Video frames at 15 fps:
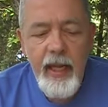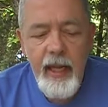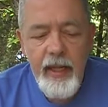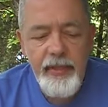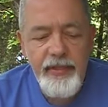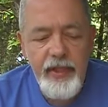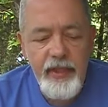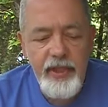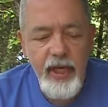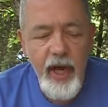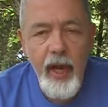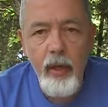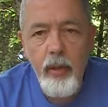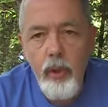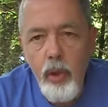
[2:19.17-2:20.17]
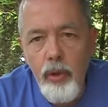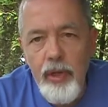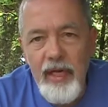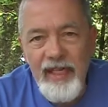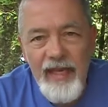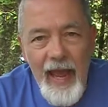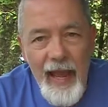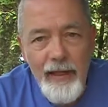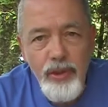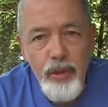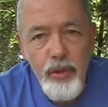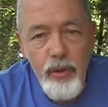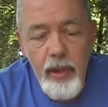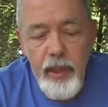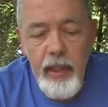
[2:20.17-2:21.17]
Is the child learning
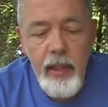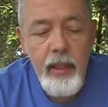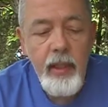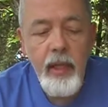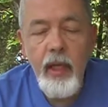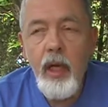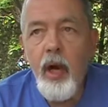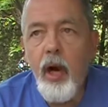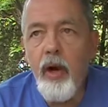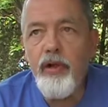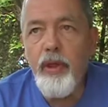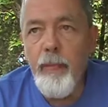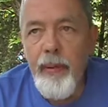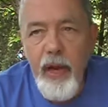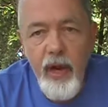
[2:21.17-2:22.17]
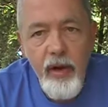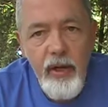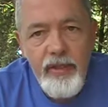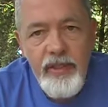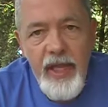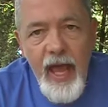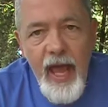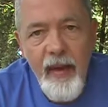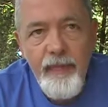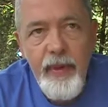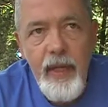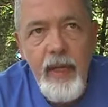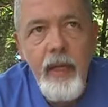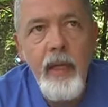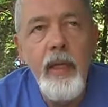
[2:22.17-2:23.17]
naturally? Are the parents
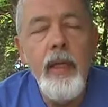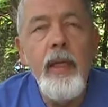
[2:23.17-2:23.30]
happy?